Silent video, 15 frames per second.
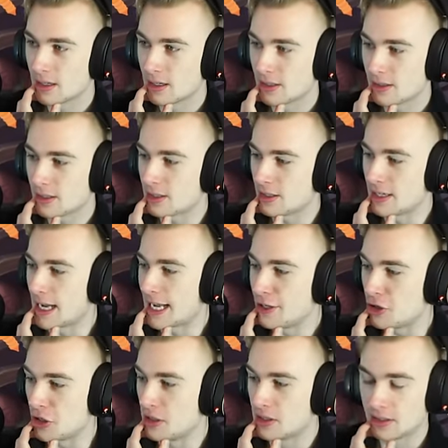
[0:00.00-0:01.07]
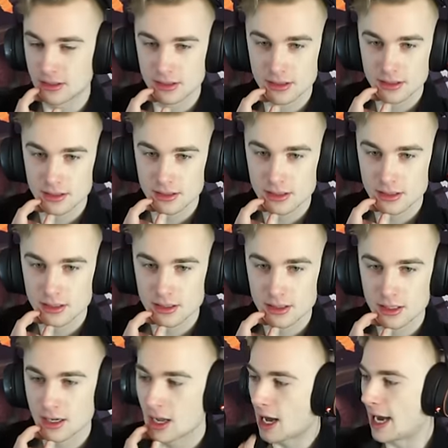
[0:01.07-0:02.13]
This is an engine.
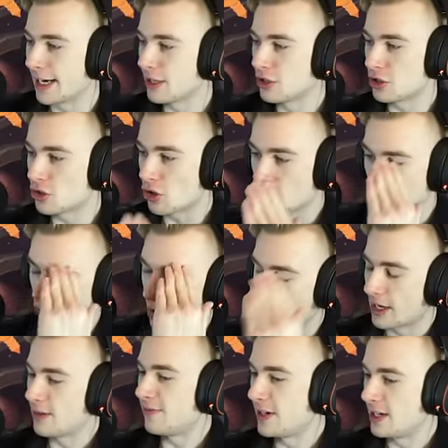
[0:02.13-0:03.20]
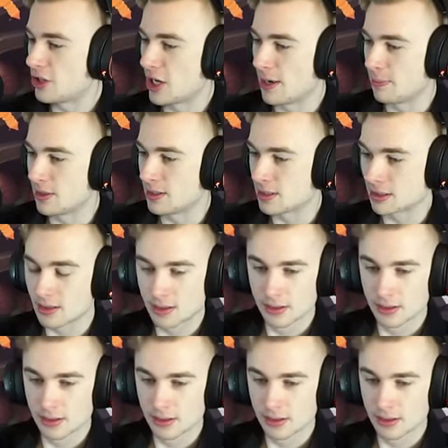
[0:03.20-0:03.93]
I could just start drawing infinite champions.